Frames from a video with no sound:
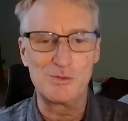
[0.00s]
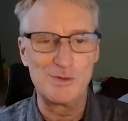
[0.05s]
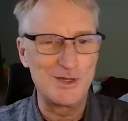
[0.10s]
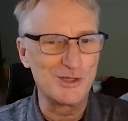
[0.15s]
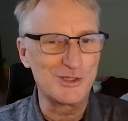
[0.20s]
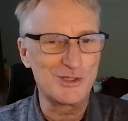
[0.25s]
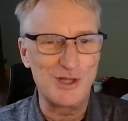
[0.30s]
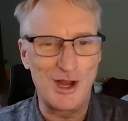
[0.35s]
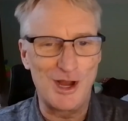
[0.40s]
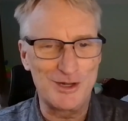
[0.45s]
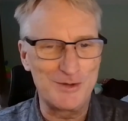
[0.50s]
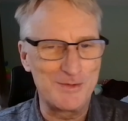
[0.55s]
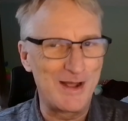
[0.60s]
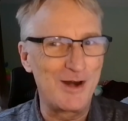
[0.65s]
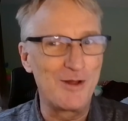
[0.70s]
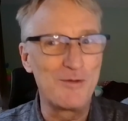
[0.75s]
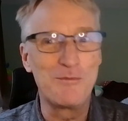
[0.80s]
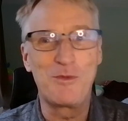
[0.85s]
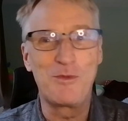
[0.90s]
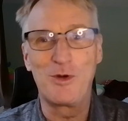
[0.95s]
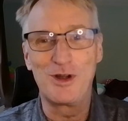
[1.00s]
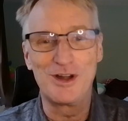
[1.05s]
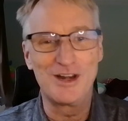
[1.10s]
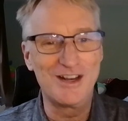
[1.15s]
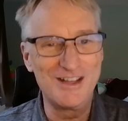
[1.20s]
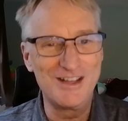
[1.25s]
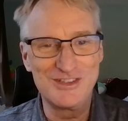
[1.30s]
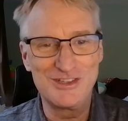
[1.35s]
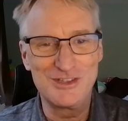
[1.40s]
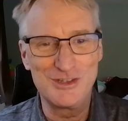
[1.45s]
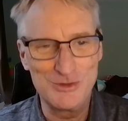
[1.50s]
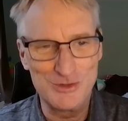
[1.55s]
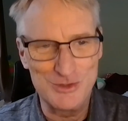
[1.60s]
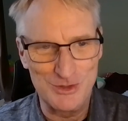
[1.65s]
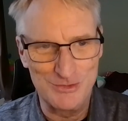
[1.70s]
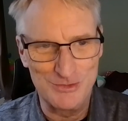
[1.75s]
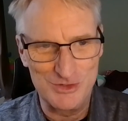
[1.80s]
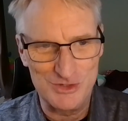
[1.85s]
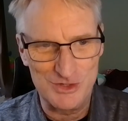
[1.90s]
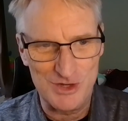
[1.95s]
We just talked about how important it is to do
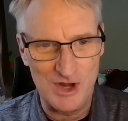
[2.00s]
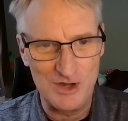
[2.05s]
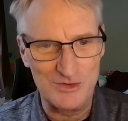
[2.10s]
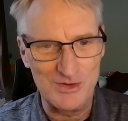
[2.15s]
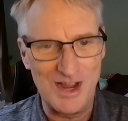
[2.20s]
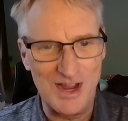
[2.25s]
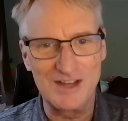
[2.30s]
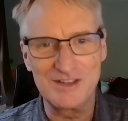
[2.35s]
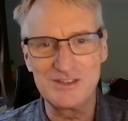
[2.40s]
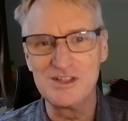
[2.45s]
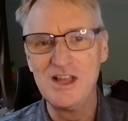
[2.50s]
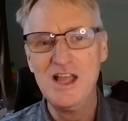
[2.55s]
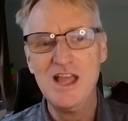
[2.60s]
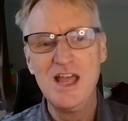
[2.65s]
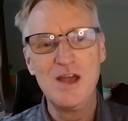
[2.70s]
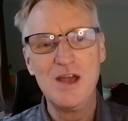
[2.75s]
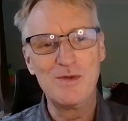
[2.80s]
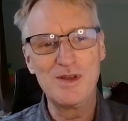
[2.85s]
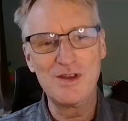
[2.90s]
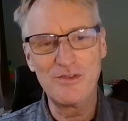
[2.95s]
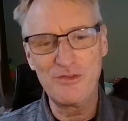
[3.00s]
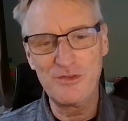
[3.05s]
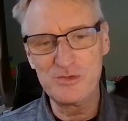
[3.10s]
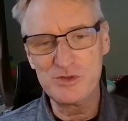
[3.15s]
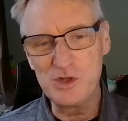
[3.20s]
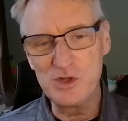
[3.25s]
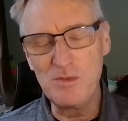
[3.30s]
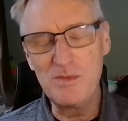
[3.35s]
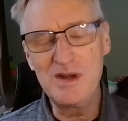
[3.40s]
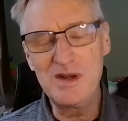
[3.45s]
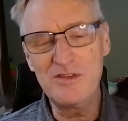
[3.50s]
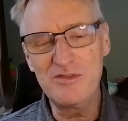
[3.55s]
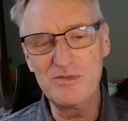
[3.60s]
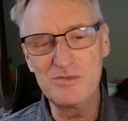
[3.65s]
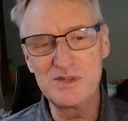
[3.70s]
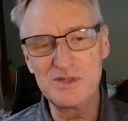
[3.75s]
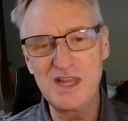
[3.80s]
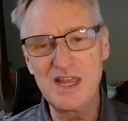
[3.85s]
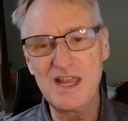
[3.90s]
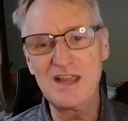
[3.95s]
service contracts. We have so many of
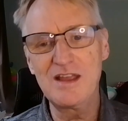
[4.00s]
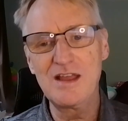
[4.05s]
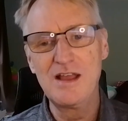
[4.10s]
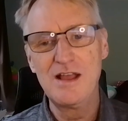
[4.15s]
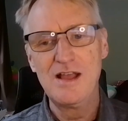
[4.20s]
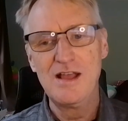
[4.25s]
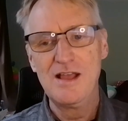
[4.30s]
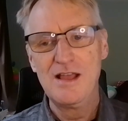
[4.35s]
them saying,